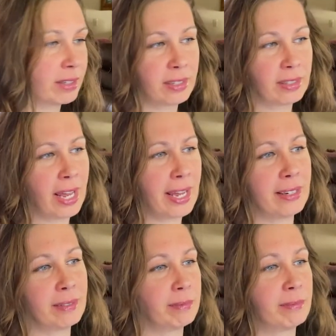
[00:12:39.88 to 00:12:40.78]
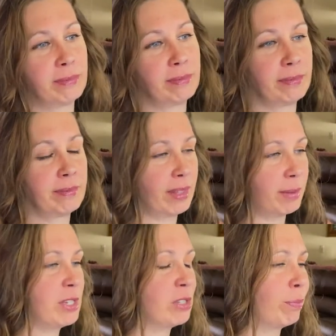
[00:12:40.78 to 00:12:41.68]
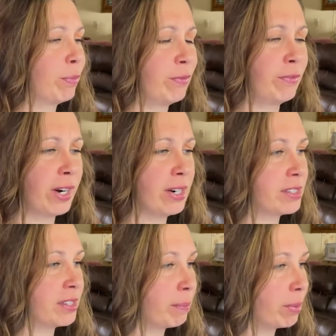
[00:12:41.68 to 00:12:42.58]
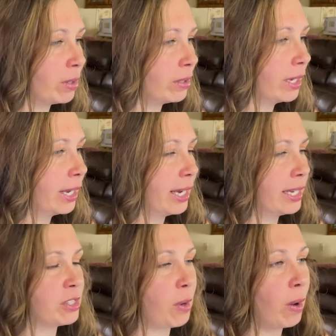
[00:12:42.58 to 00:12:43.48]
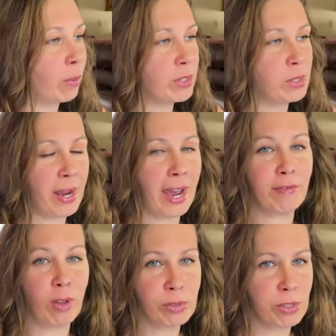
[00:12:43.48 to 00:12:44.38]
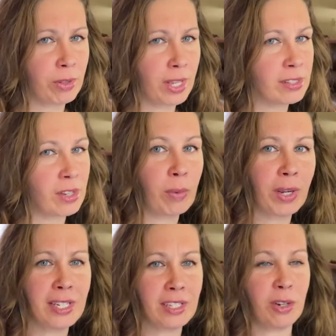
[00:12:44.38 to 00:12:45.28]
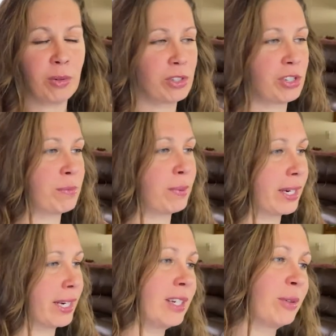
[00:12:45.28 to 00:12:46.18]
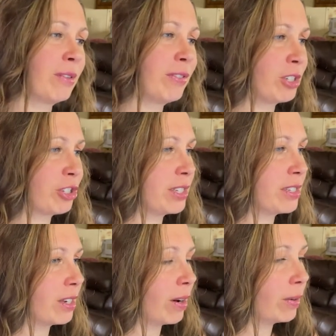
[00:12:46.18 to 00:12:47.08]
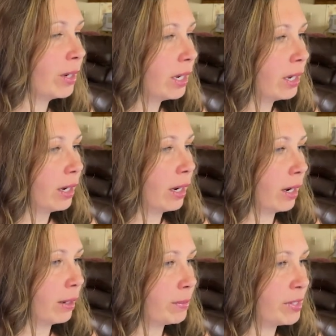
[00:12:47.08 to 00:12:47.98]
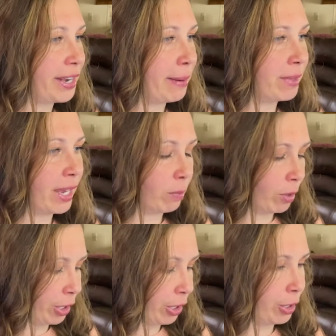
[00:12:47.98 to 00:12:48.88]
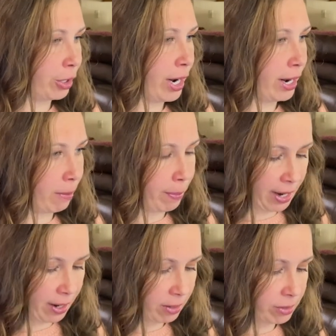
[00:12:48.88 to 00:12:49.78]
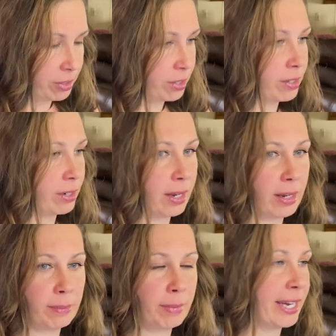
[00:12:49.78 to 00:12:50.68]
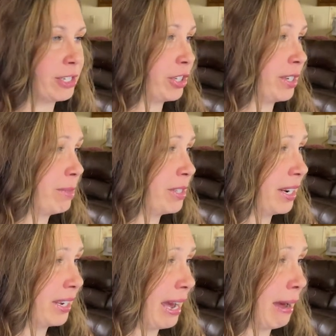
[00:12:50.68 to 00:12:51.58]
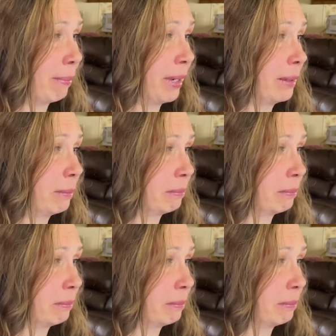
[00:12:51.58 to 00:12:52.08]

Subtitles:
It's very simple. And so once we have those 2 things, all we need to do is just plug it into our function. So same thing, we're going to create our pairs. Actually, I'm just going to copy it.